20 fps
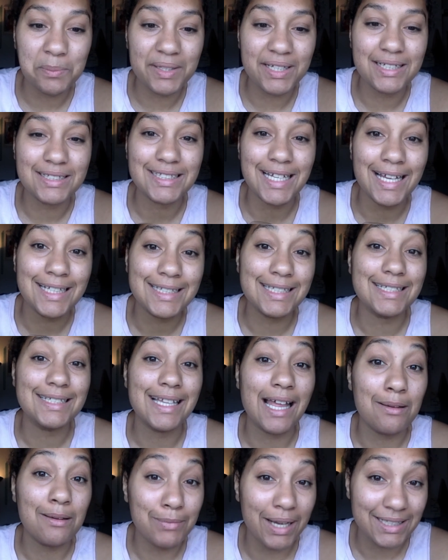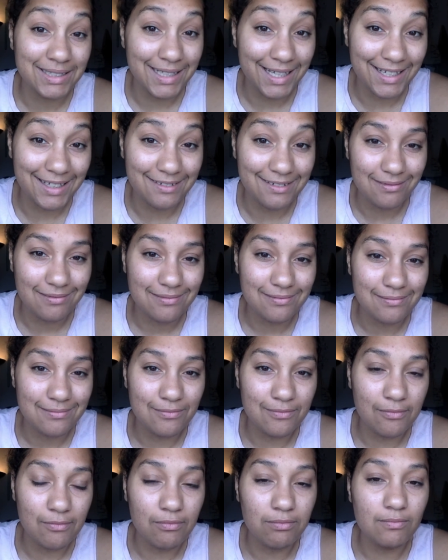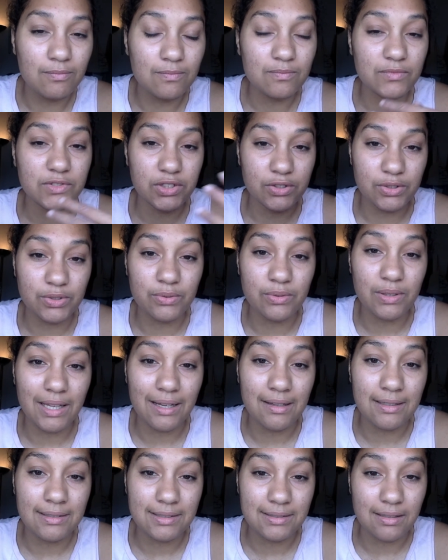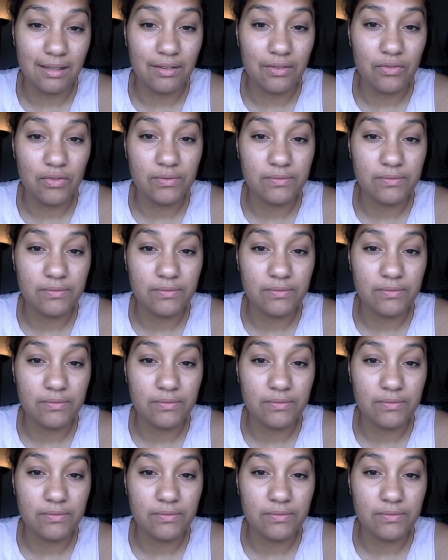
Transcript: because I had to stop my day to do that stuff.